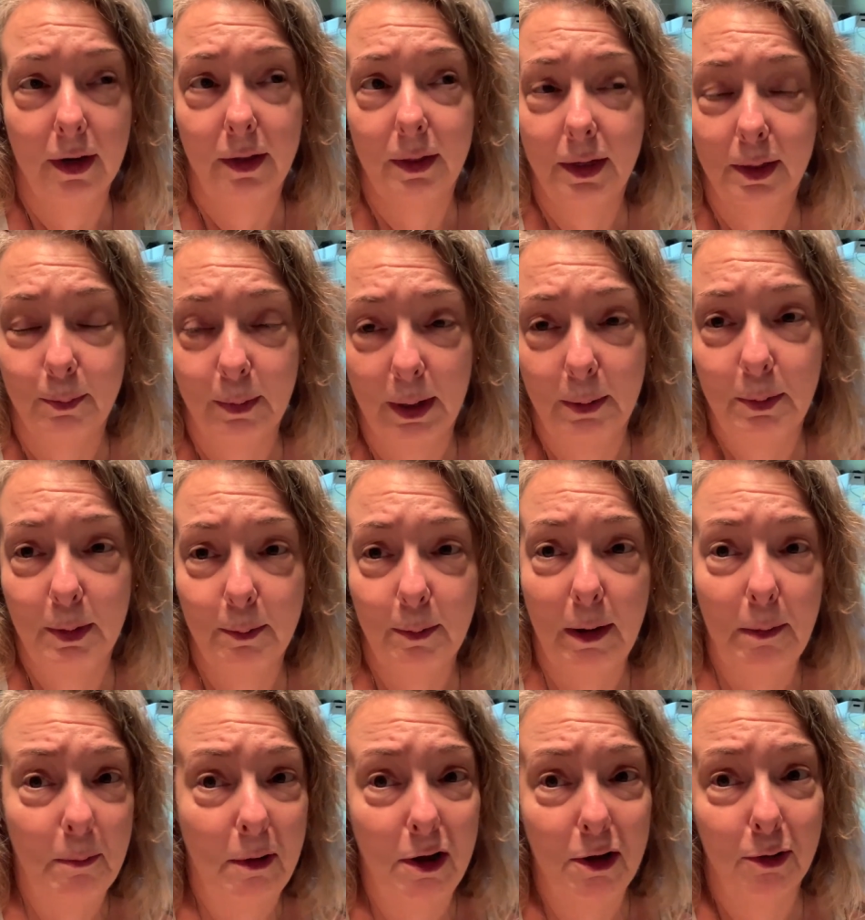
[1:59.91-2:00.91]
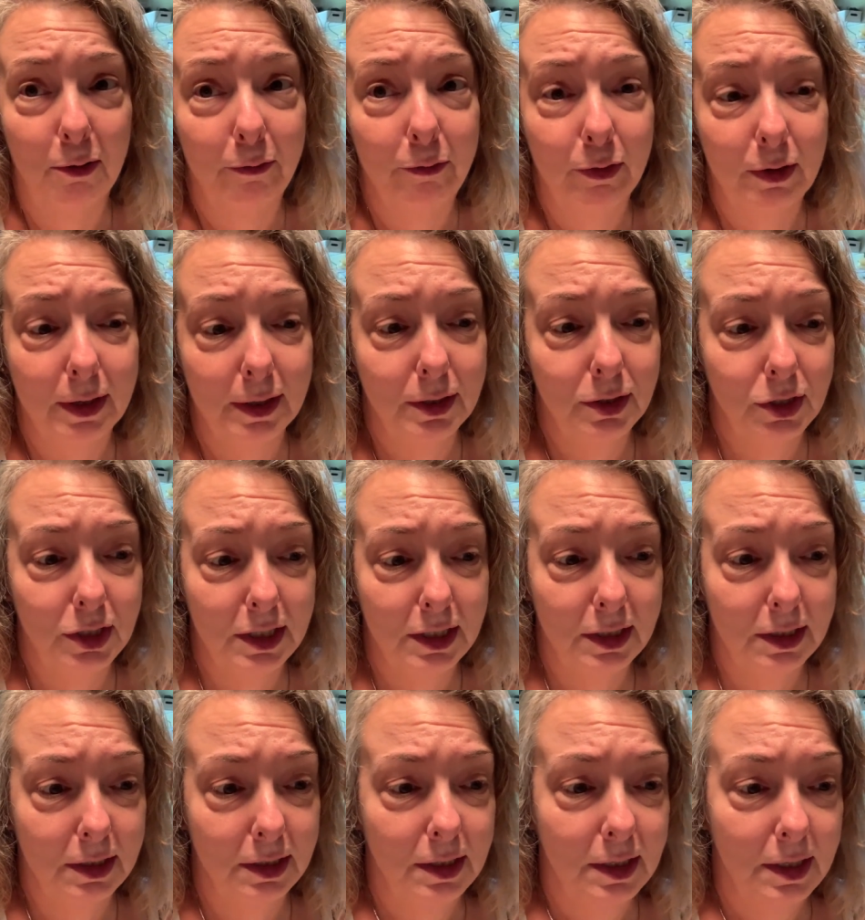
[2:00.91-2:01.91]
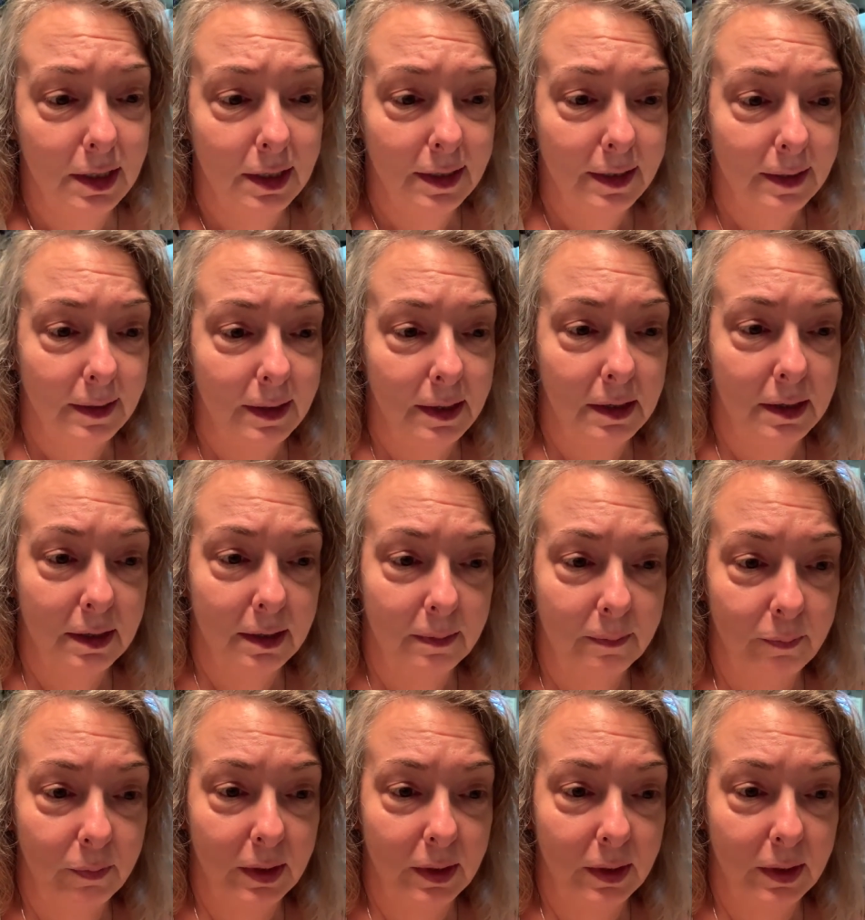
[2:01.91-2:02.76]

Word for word: I think might be my motto for next year. Um,